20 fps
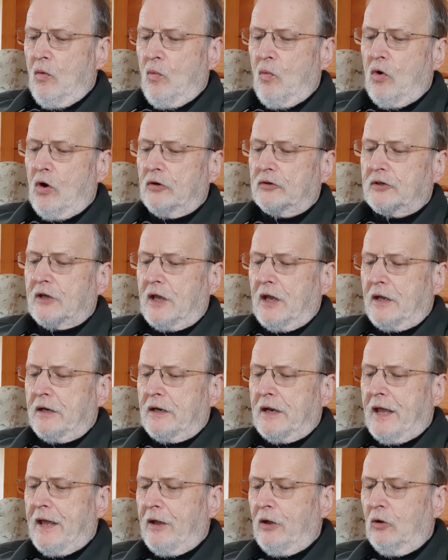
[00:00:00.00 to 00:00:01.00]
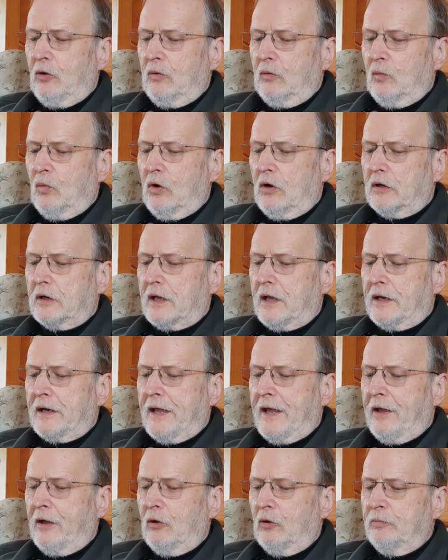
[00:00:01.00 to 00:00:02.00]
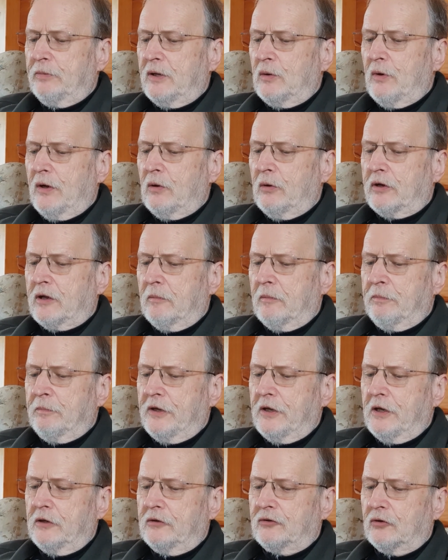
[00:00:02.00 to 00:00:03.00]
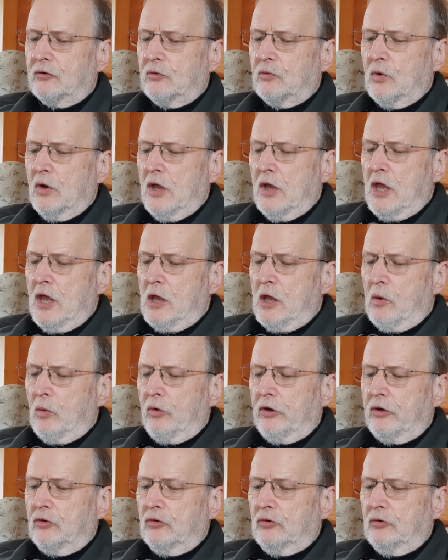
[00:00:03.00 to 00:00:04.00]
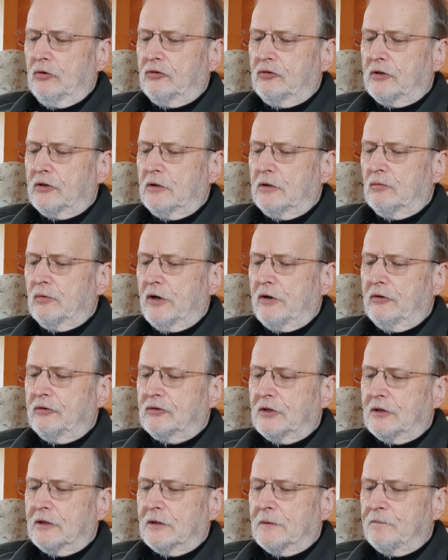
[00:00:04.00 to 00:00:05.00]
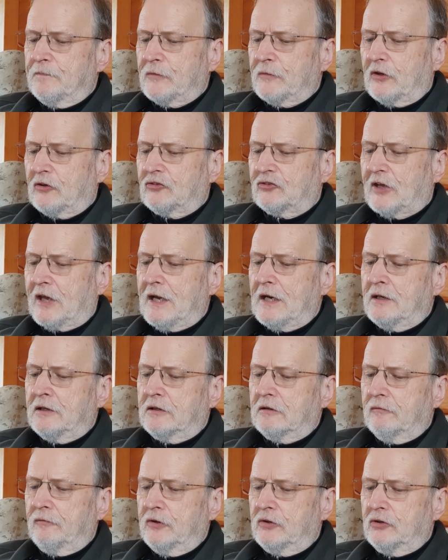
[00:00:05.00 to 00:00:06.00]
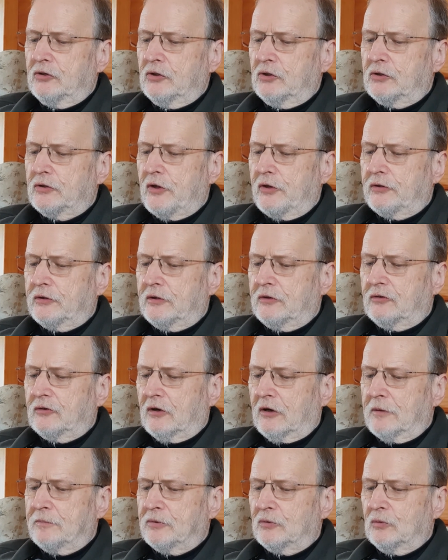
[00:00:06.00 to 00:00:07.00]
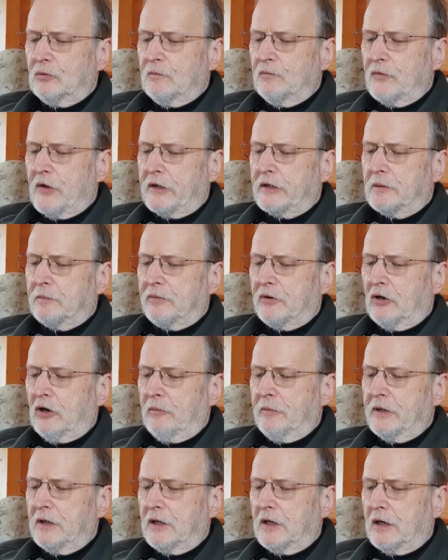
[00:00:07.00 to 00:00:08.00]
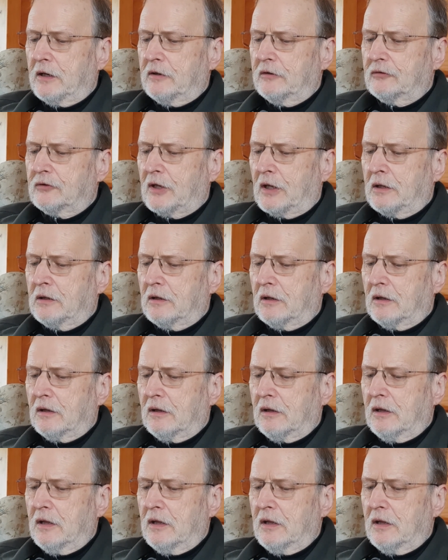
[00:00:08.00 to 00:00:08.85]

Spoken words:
What can hell be well compared to, where Indusi roasted, assailant of Vidura the disciple, and the Brahmin Kakasanda?